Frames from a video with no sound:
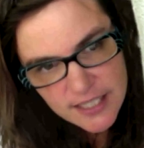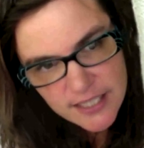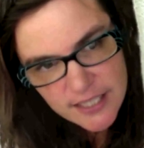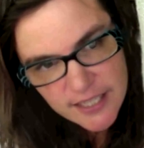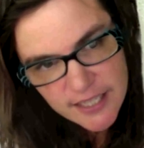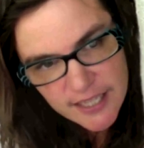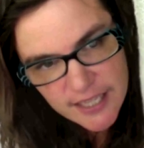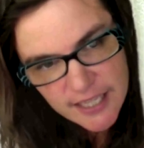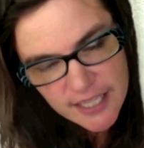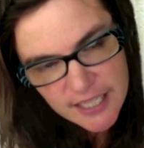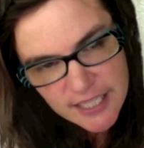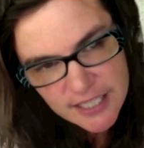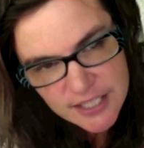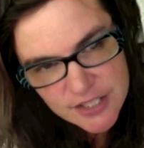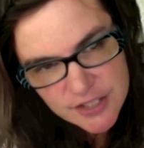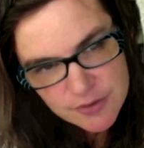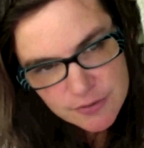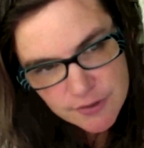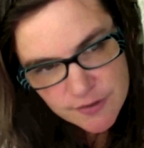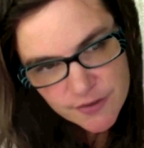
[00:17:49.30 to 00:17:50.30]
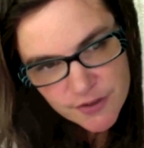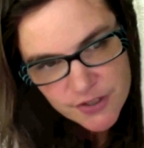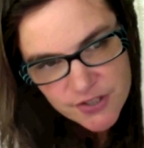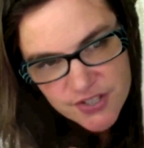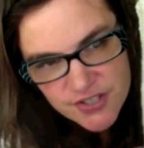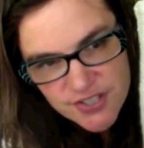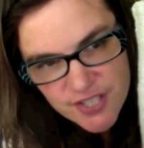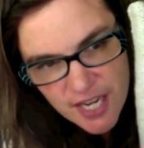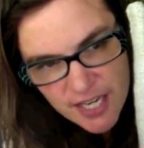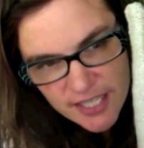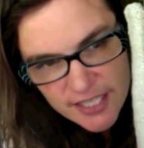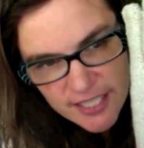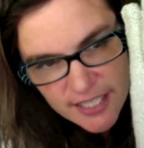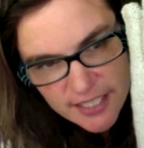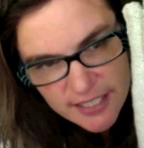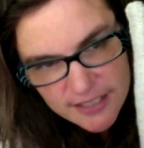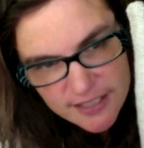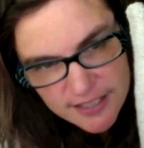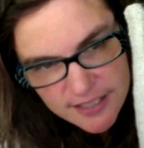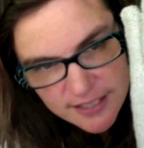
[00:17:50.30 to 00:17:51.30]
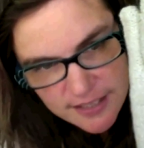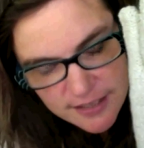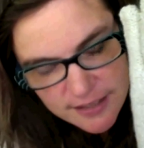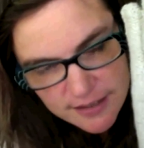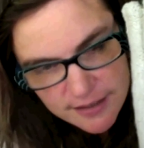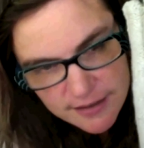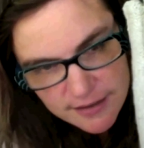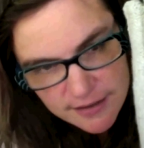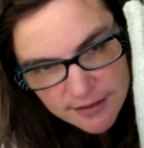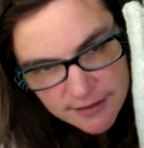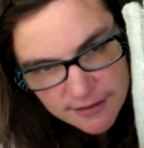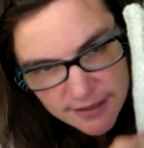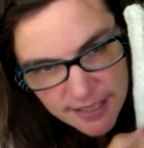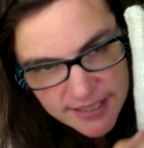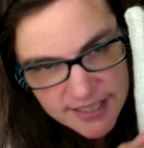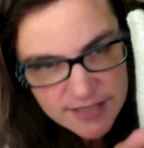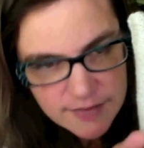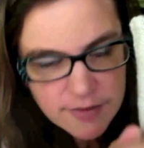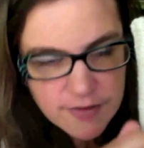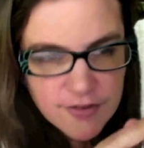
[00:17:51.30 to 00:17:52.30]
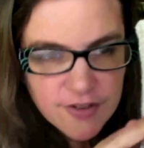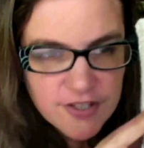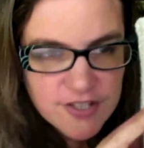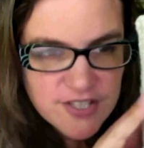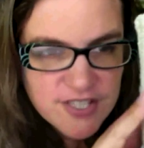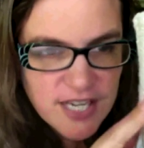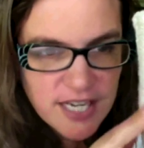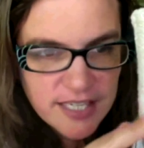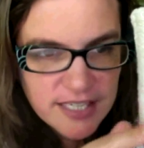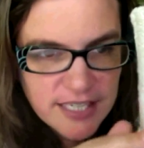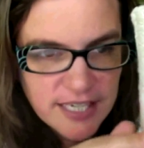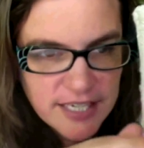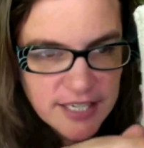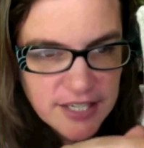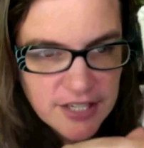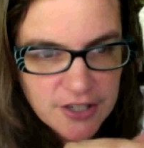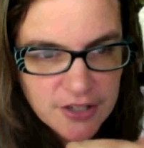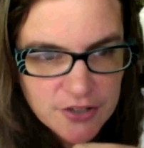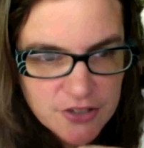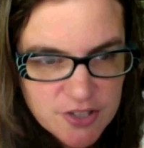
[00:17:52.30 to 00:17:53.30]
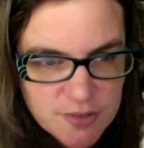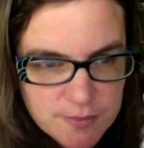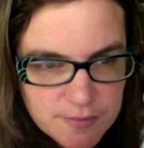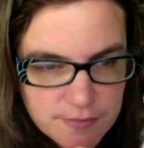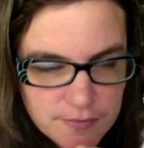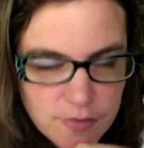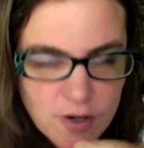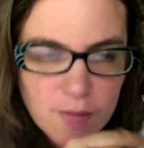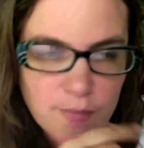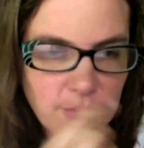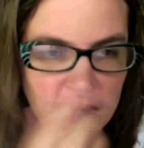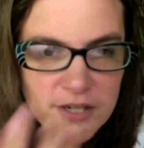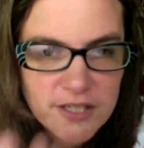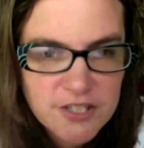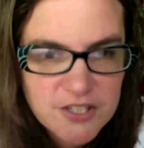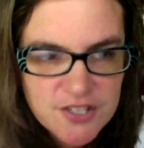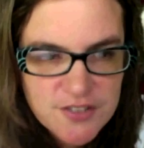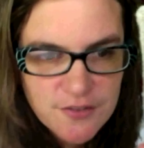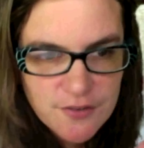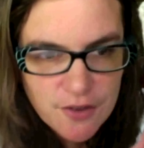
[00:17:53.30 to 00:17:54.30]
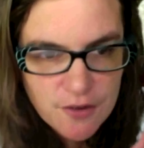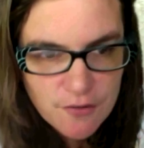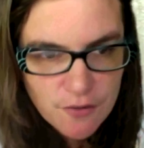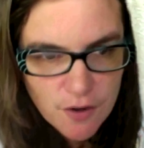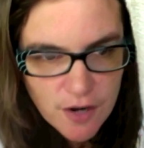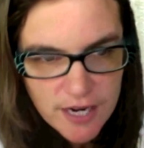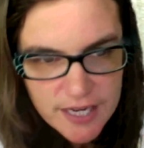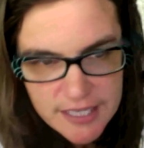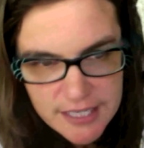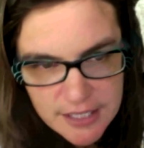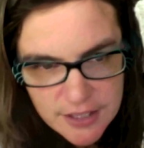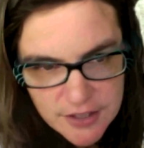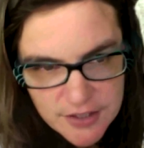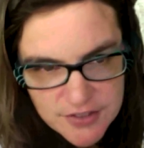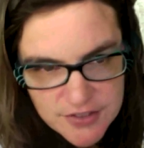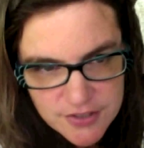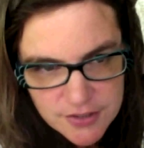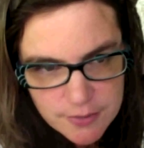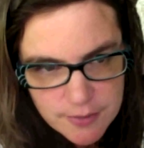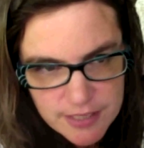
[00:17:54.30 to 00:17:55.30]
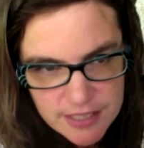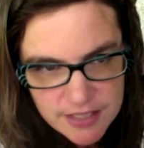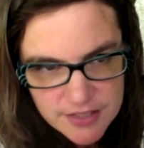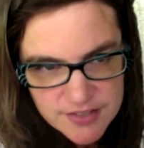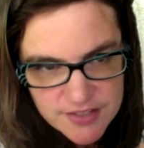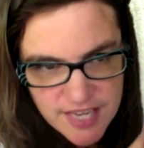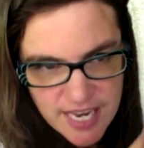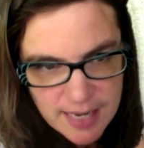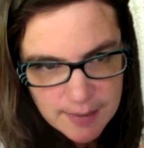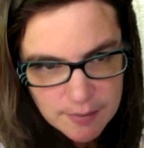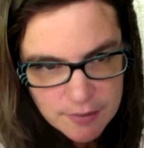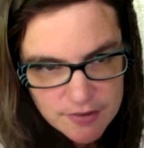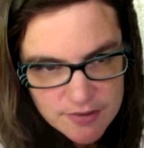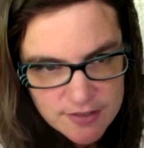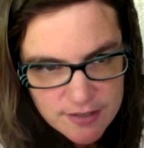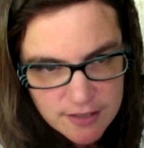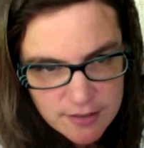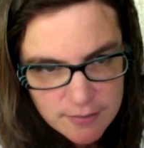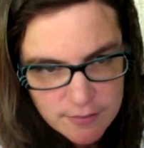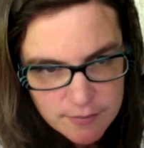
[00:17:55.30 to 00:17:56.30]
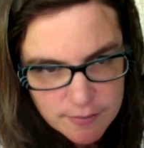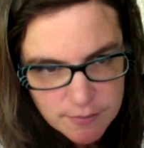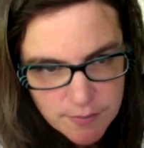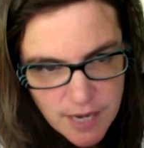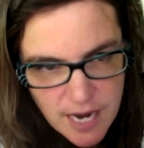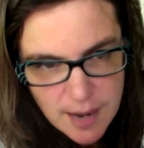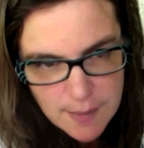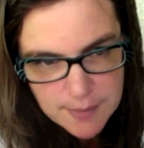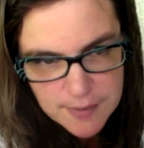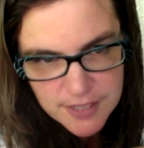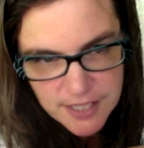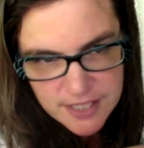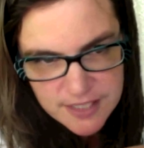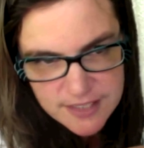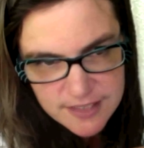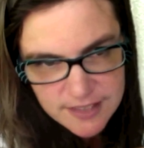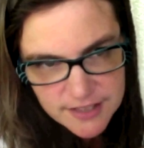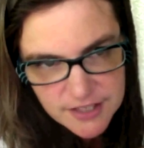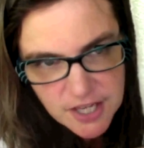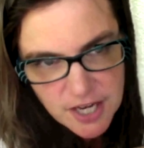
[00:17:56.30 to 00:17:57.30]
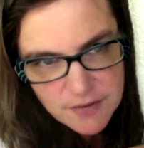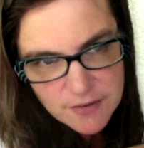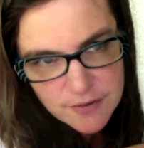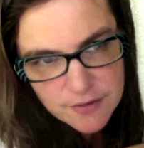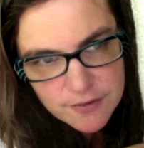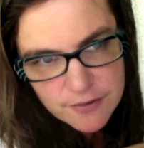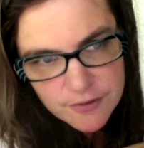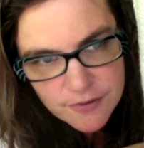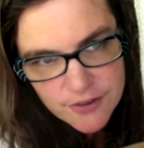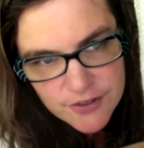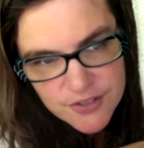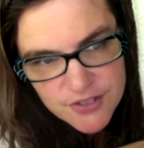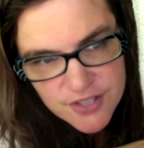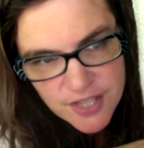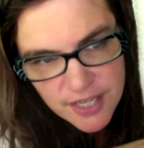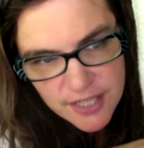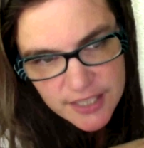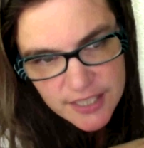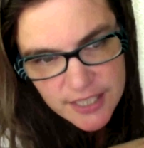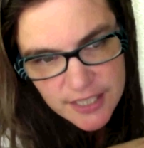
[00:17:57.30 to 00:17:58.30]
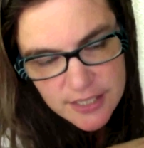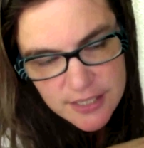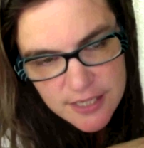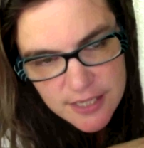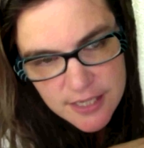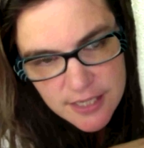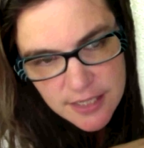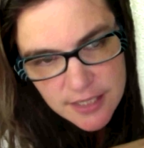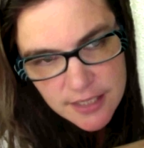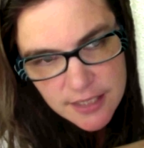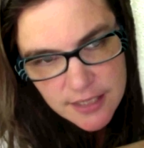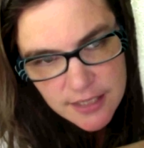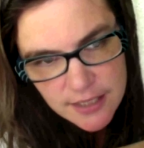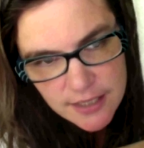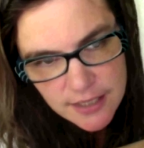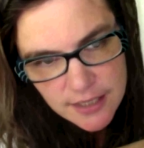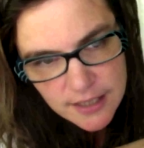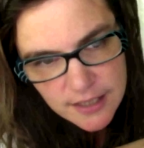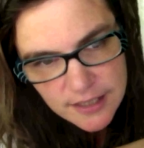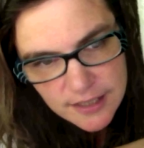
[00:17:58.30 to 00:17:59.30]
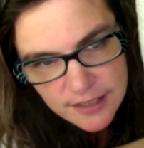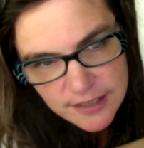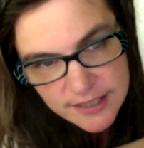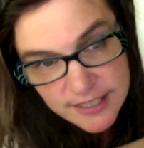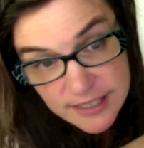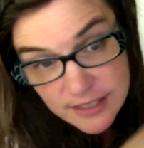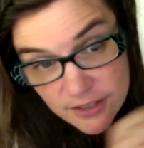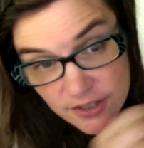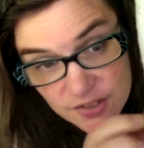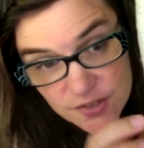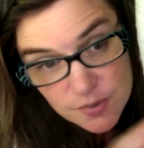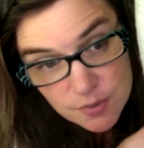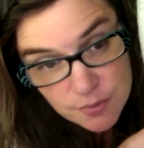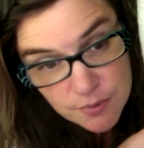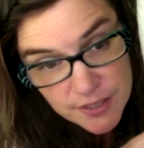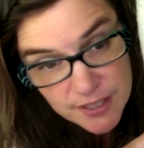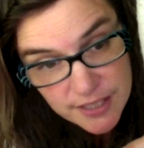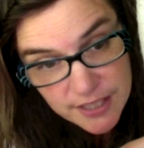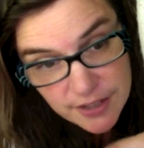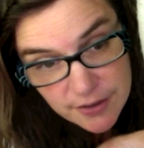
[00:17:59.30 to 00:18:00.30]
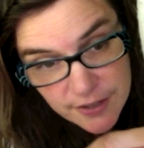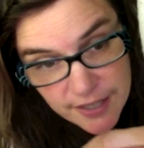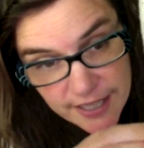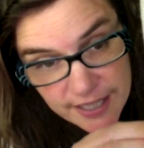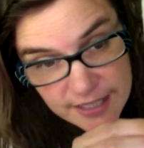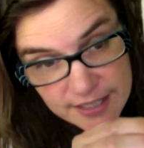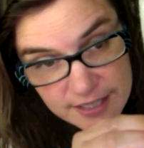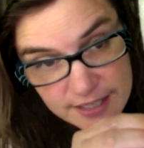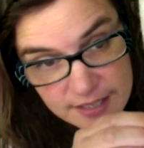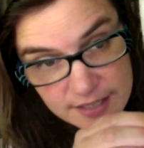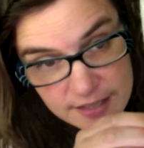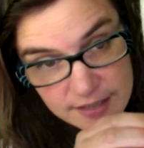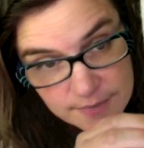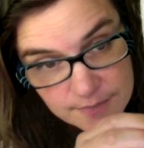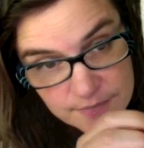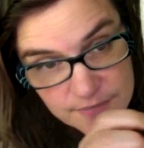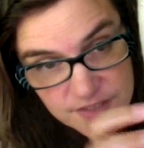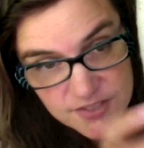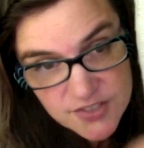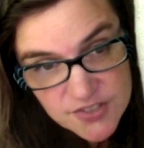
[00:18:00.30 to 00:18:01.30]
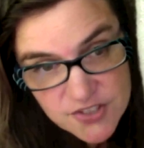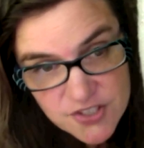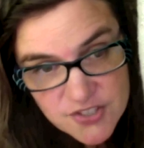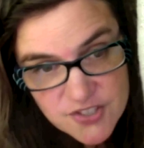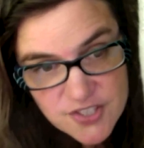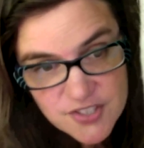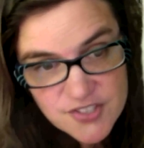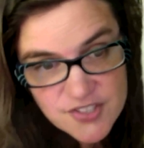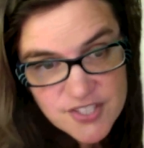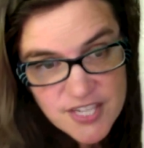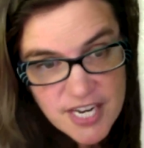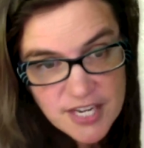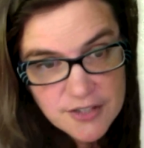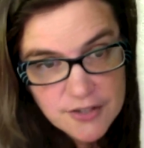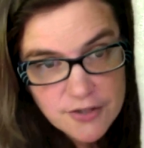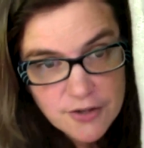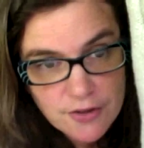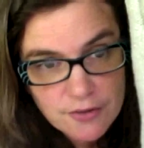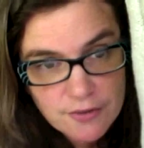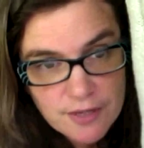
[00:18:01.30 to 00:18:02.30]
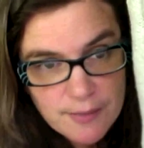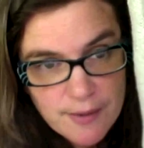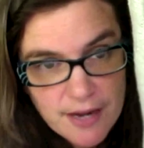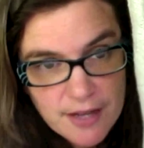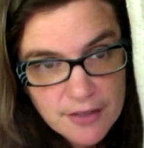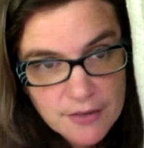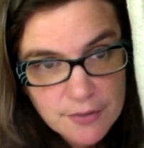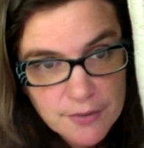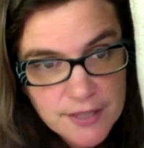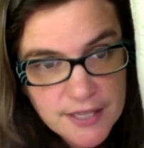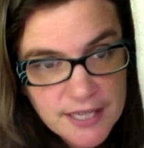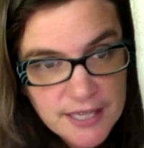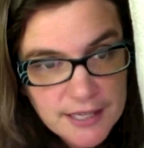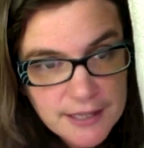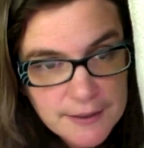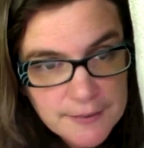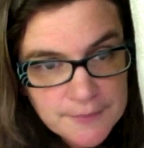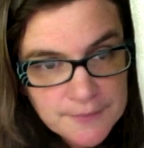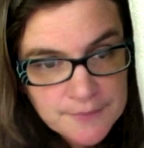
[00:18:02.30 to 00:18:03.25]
and reverse stockinette. I did reverse stockinette here partly just for the variety and also because cables pop nicely off of reverse stockinette. It looks really great. This is just a standard 3x3